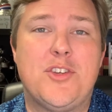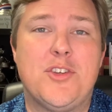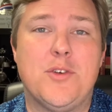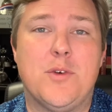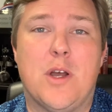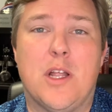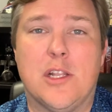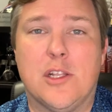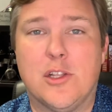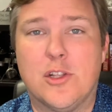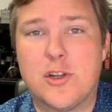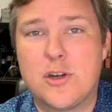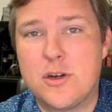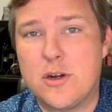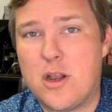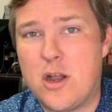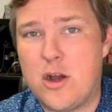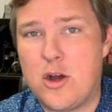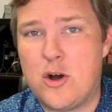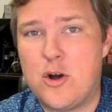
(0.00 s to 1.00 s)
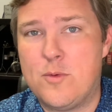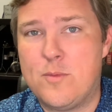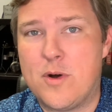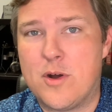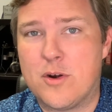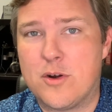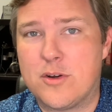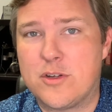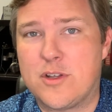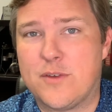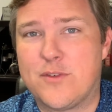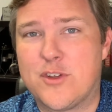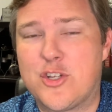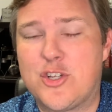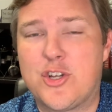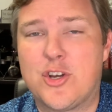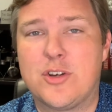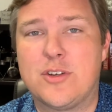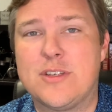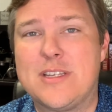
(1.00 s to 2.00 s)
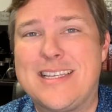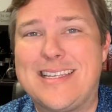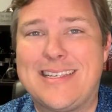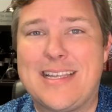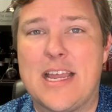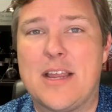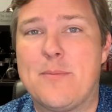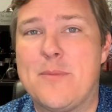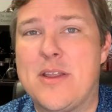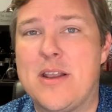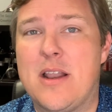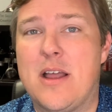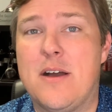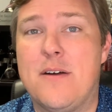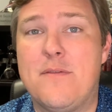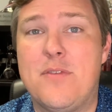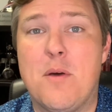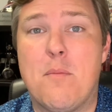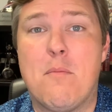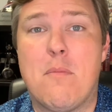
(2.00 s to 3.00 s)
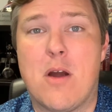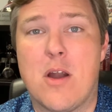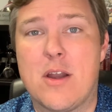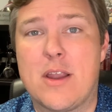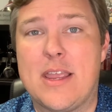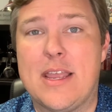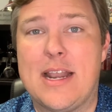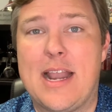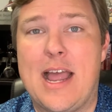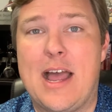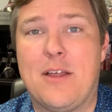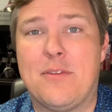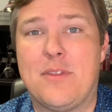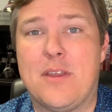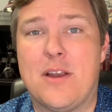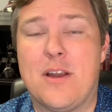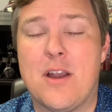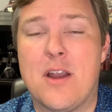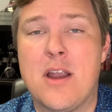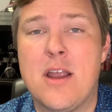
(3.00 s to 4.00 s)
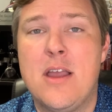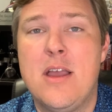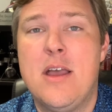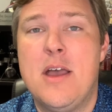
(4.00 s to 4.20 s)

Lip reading: to alert homeowners of a certain segment of the market out there,